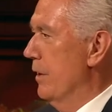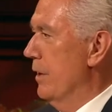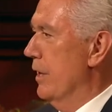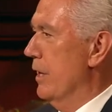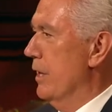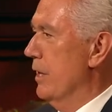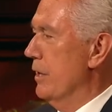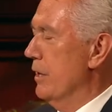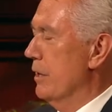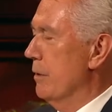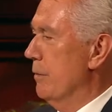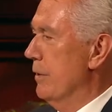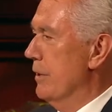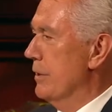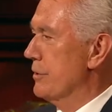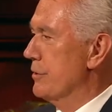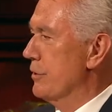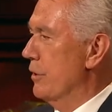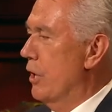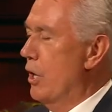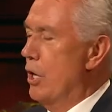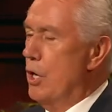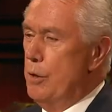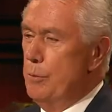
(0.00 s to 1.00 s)
and he was
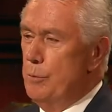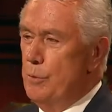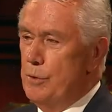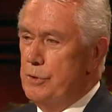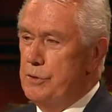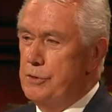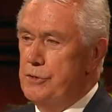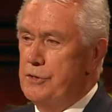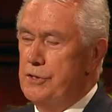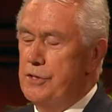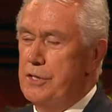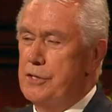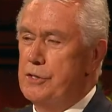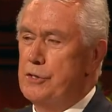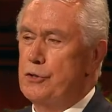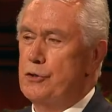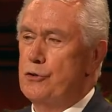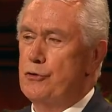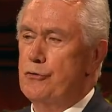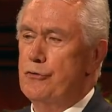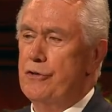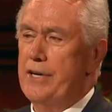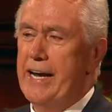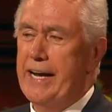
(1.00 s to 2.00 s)
almost
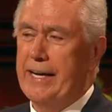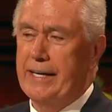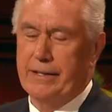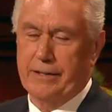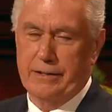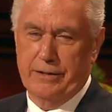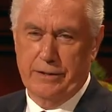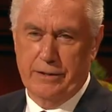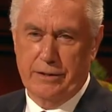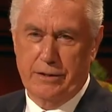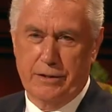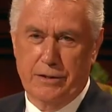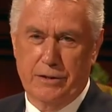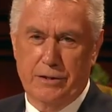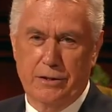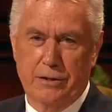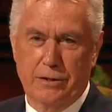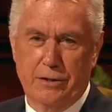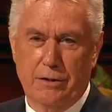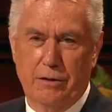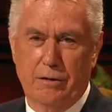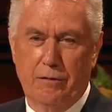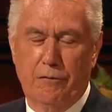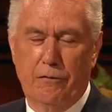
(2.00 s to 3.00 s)
distracted
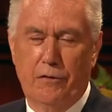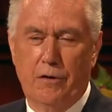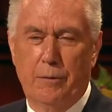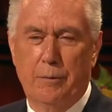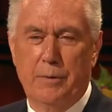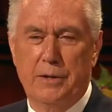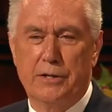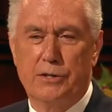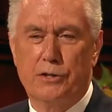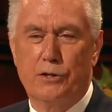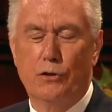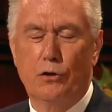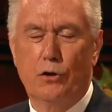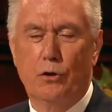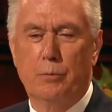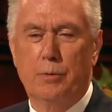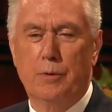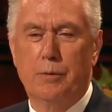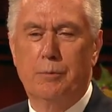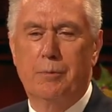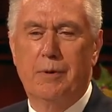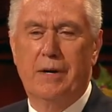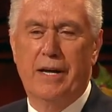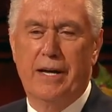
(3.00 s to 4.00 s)
from his
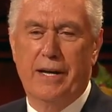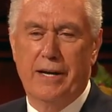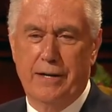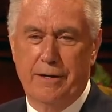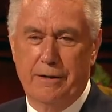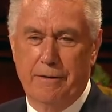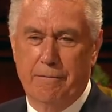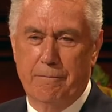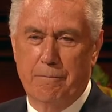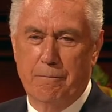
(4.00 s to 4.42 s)
noble plan.